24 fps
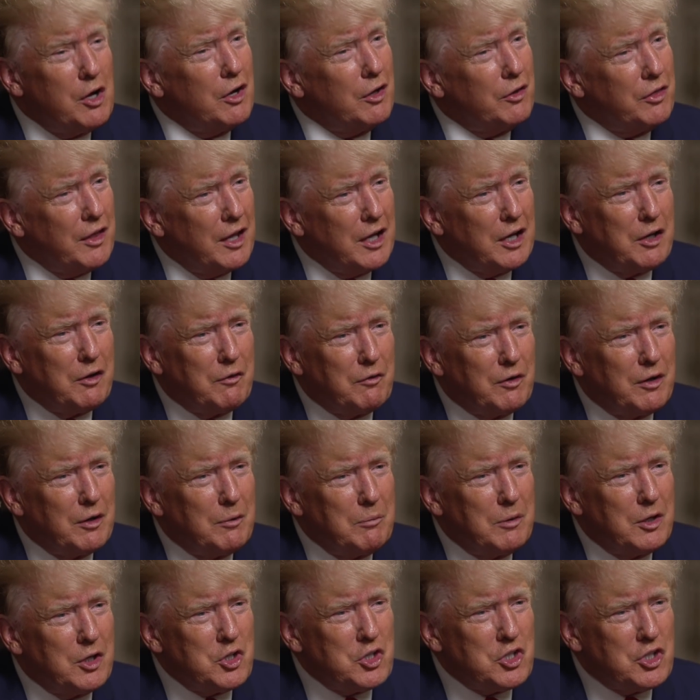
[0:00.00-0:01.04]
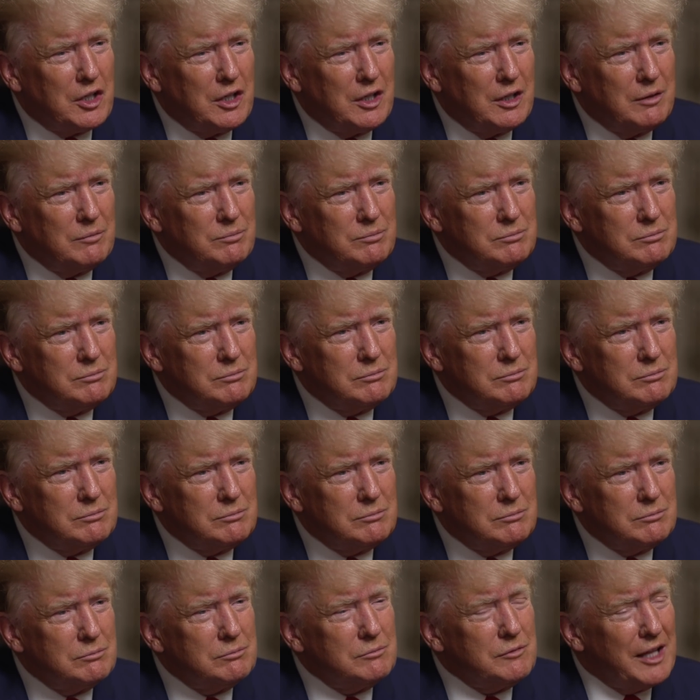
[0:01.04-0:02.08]
Oh, thank you very in much. Four Steve. years. Thank you,
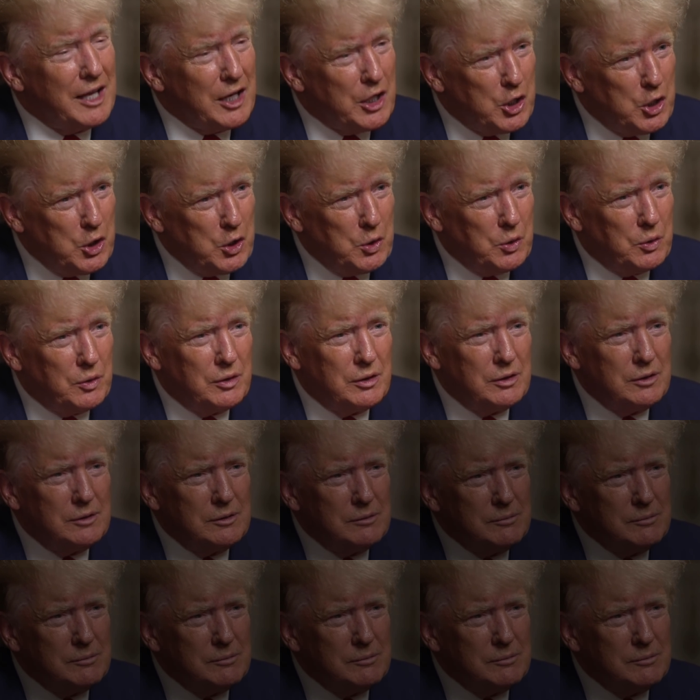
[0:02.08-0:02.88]
sir. Thank you.